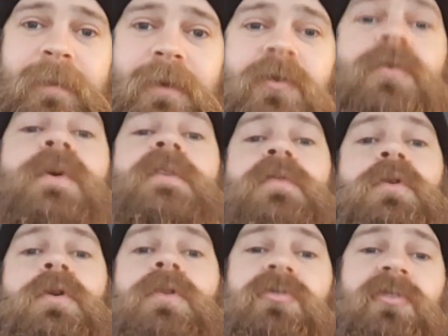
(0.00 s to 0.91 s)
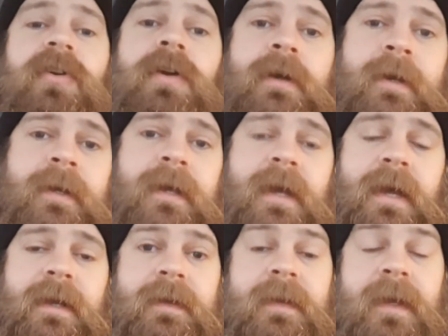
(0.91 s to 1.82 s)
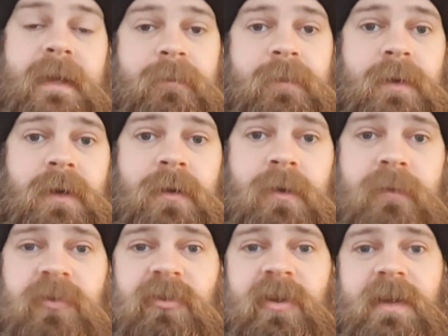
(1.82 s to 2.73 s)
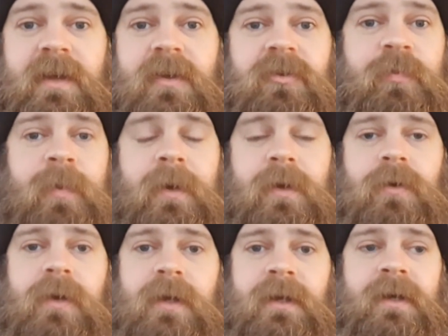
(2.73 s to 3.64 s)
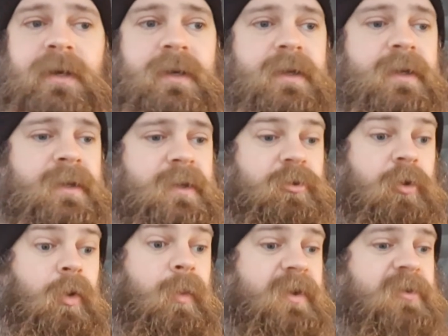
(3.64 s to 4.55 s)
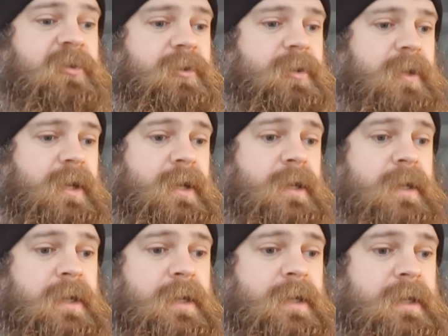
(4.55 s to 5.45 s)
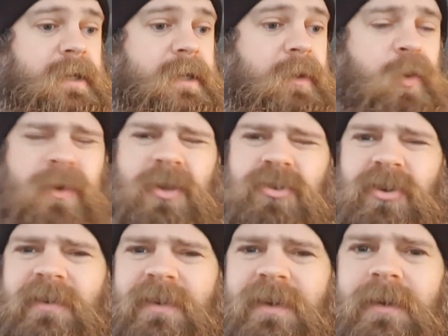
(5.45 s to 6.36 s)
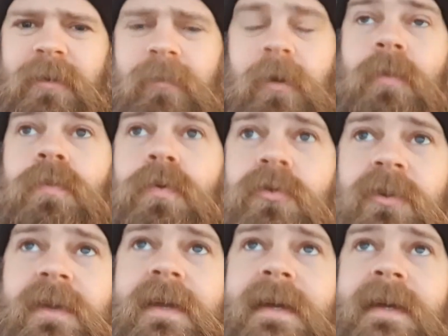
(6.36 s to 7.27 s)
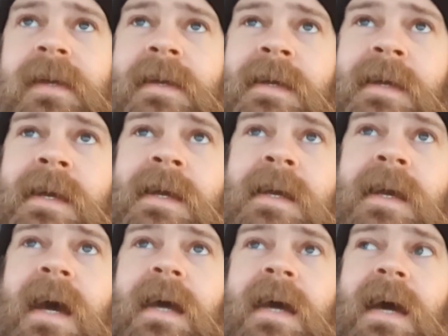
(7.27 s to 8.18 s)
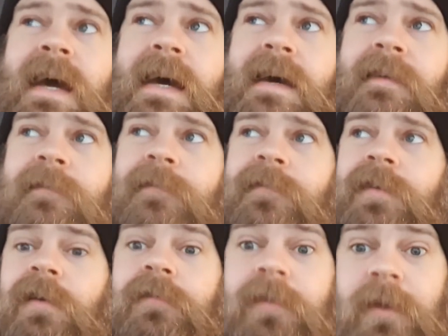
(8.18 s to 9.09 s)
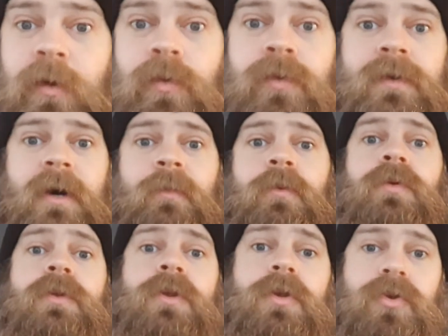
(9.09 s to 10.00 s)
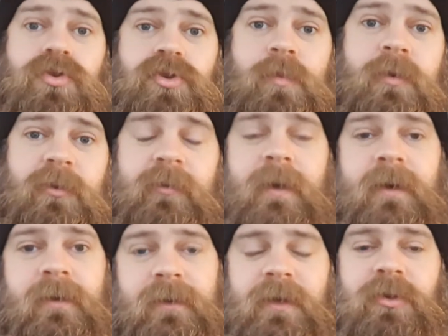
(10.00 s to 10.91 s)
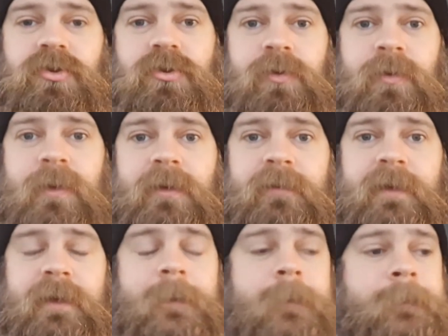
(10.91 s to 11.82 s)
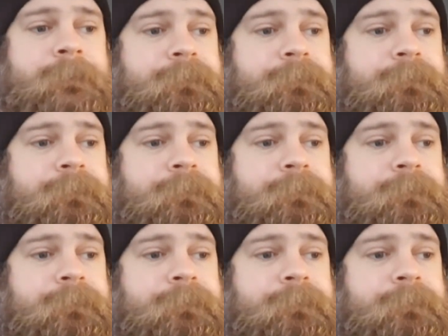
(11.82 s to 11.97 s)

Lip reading: There's quite a few orders there. I need to get them done. Obviously, that is priority, as always. I want to try and write another blog post today. I have a video to upload to YouTube as well, another tutorial video.